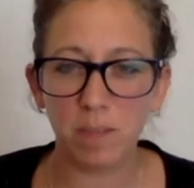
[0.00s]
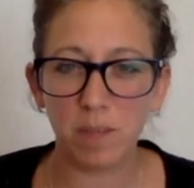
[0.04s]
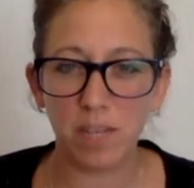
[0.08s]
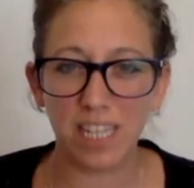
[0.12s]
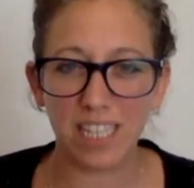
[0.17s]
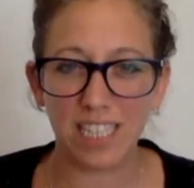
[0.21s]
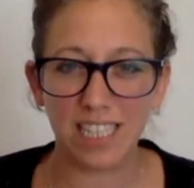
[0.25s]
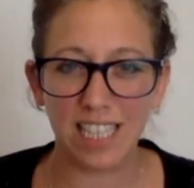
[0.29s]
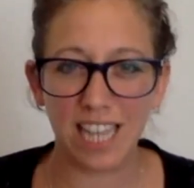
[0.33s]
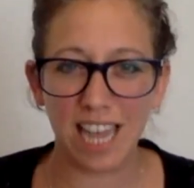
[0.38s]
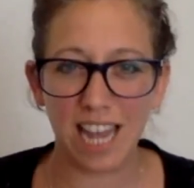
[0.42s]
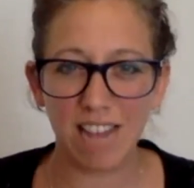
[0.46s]
be
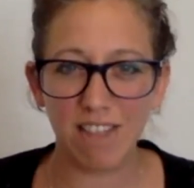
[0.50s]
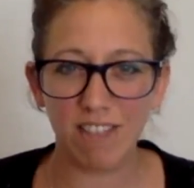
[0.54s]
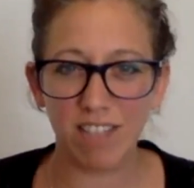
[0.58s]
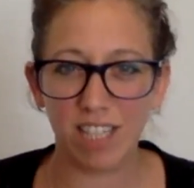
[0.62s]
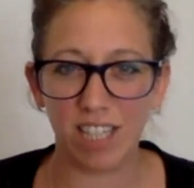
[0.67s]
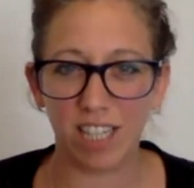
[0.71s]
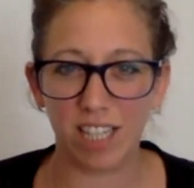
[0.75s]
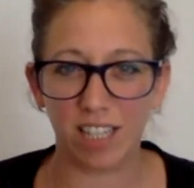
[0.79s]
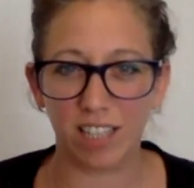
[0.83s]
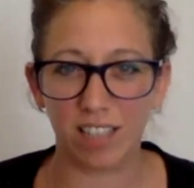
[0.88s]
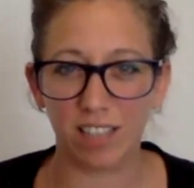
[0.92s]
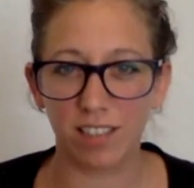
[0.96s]
a
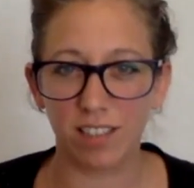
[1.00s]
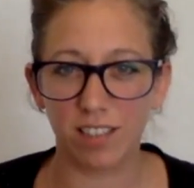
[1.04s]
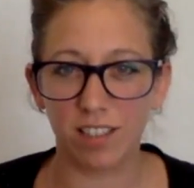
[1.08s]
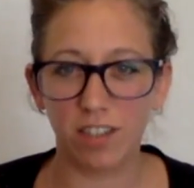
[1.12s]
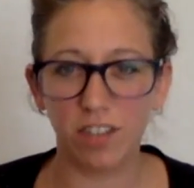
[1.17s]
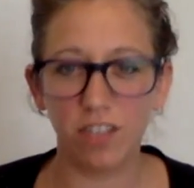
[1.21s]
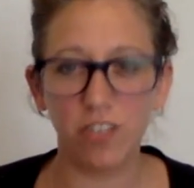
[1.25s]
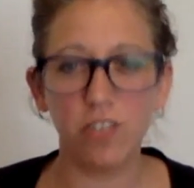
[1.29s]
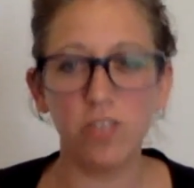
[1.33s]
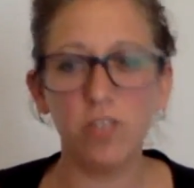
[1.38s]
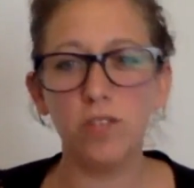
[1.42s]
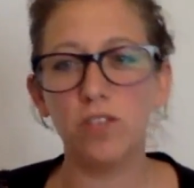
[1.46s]
terrier
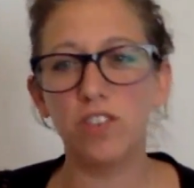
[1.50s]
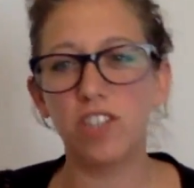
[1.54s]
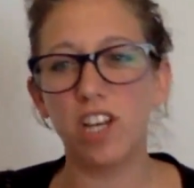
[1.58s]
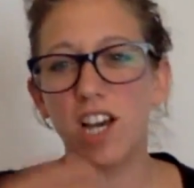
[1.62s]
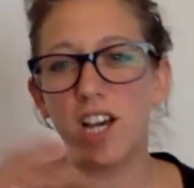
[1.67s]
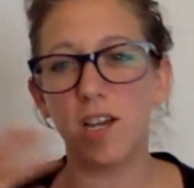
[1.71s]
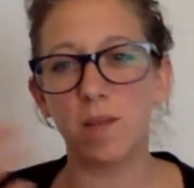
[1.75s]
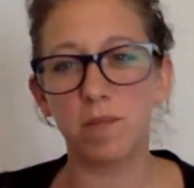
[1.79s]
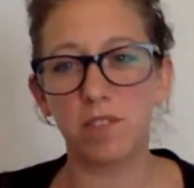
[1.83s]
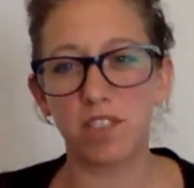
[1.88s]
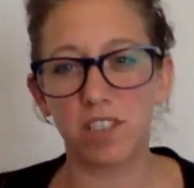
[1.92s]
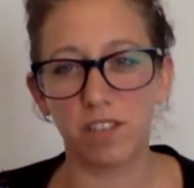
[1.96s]
on all
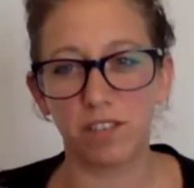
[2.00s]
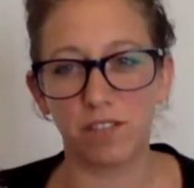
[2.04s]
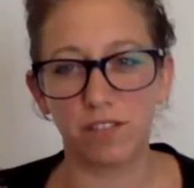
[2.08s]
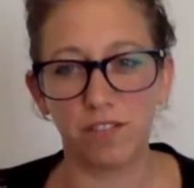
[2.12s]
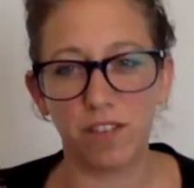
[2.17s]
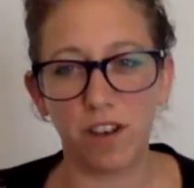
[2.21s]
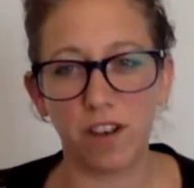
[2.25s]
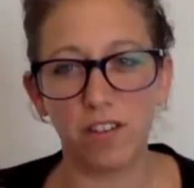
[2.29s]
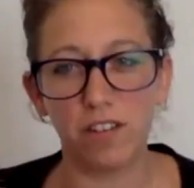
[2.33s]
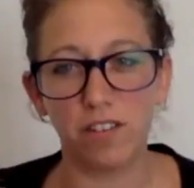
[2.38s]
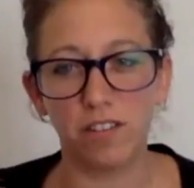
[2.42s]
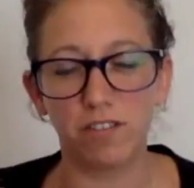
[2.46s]
types of
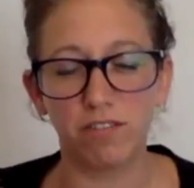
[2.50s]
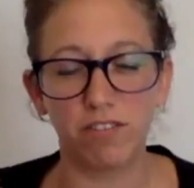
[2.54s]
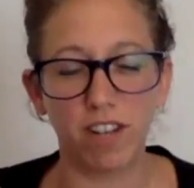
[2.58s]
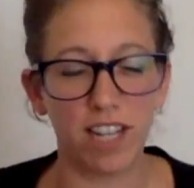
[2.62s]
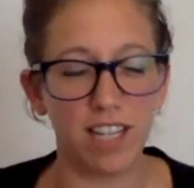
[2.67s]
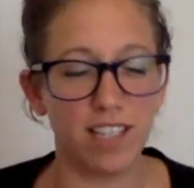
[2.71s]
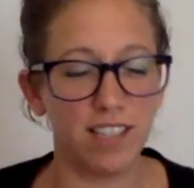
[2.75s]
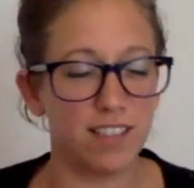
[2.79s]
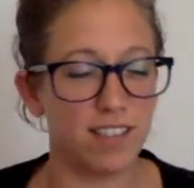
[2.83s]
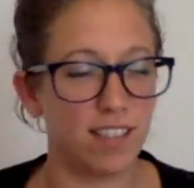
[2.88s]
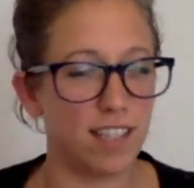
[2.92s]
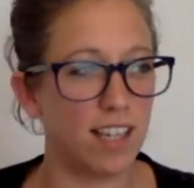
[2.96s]
vote
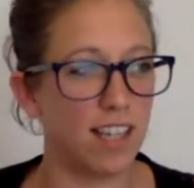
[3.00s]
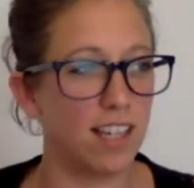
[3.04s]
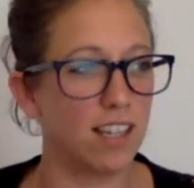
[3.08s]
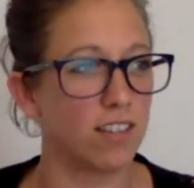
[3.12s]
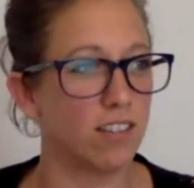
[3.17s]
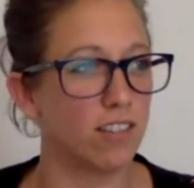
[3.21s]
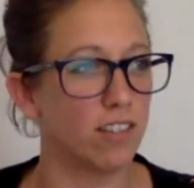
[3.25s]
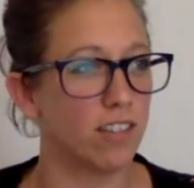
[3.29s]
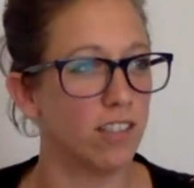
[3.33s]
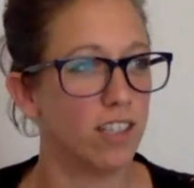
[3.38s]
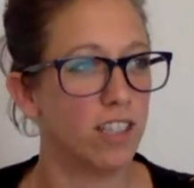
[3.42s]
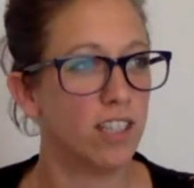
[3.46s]

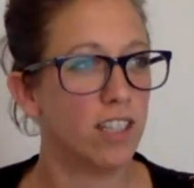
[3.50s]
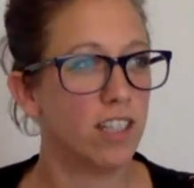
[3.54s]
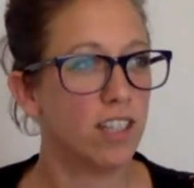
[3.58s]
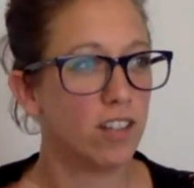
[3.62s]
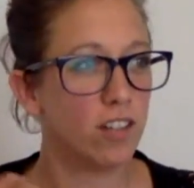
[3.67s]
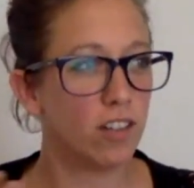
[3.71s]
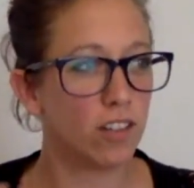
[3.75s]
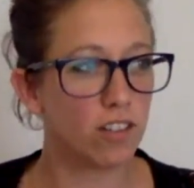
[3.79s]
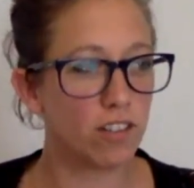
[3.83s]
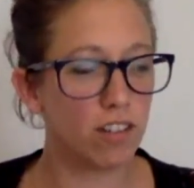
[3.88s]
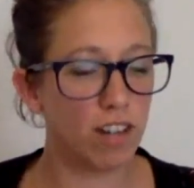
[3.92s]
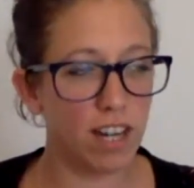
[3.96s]
raising or
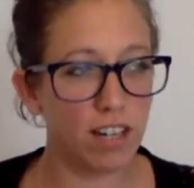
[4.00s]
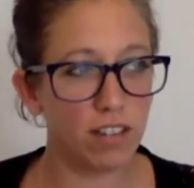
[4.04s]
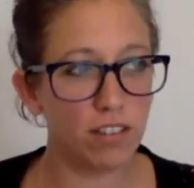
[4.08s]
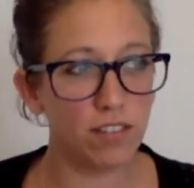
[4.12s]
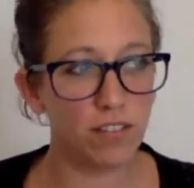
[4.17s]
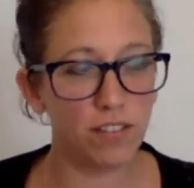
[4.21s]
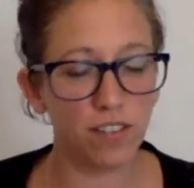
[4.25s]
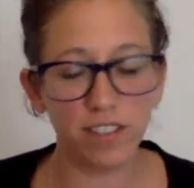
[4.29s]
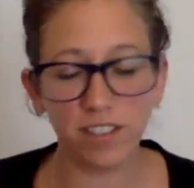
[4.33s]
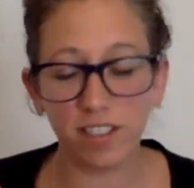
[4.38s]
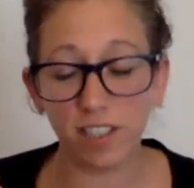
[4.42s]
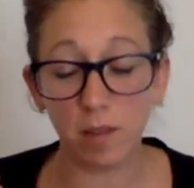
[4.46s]

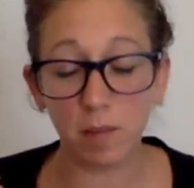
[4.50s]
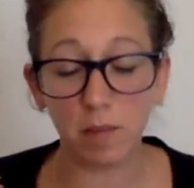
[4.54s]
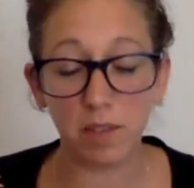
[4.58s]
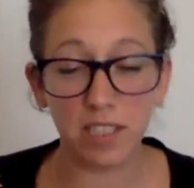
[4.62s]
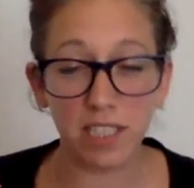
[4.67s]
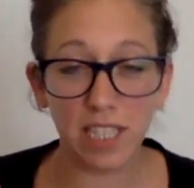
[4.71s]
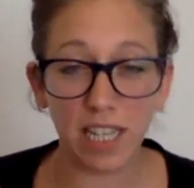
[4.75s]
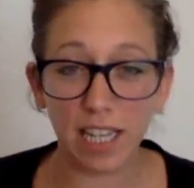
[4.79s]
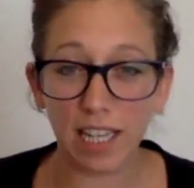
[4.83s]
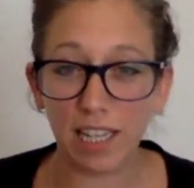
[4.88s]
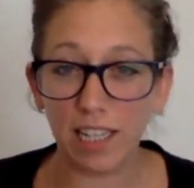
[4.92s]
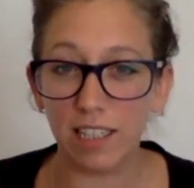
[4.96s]
crowdfunding in
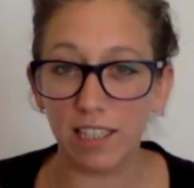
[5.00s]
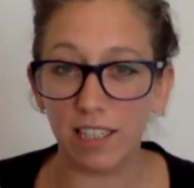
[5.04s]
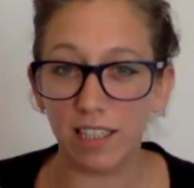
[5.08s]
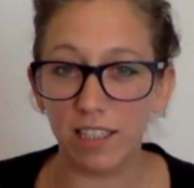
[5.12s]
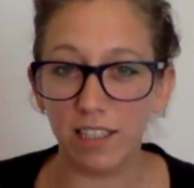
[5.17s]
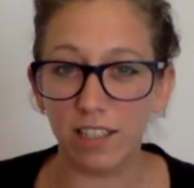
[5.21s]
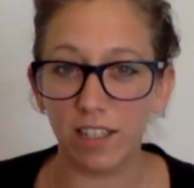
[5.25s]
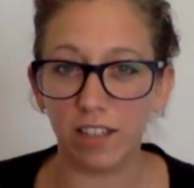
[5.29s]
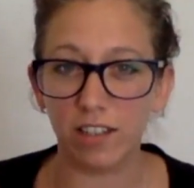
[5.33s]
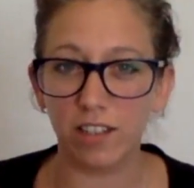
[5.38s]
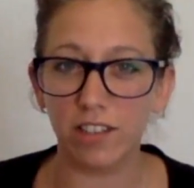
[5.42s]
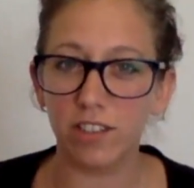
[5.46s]
particular,
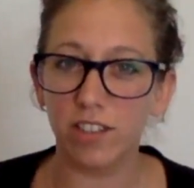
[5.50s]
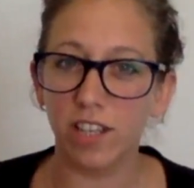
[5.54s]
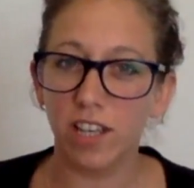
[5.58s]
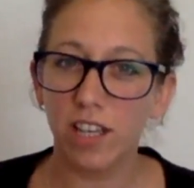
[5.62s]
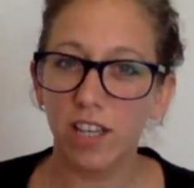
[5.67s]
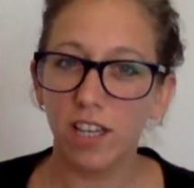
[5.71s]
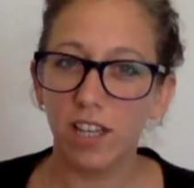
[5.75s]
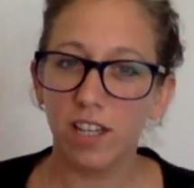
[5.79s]
you know, because